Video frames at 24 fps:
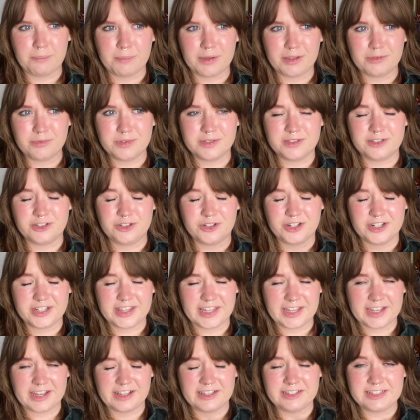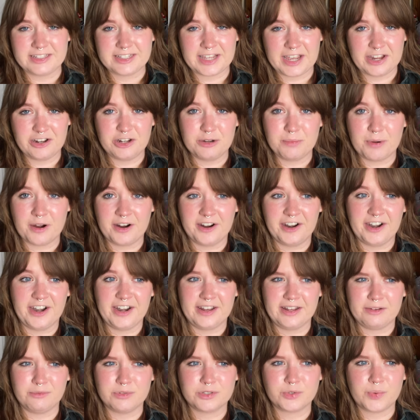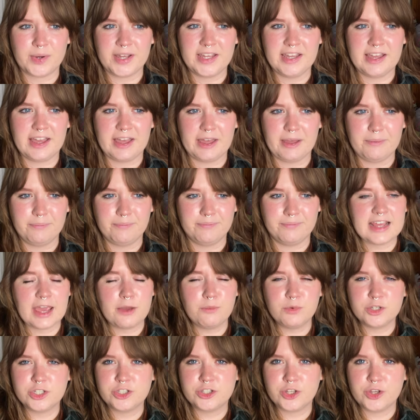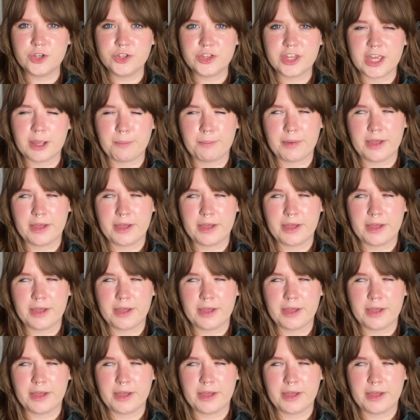but it was during like a scary part, and it was quite it was soothing,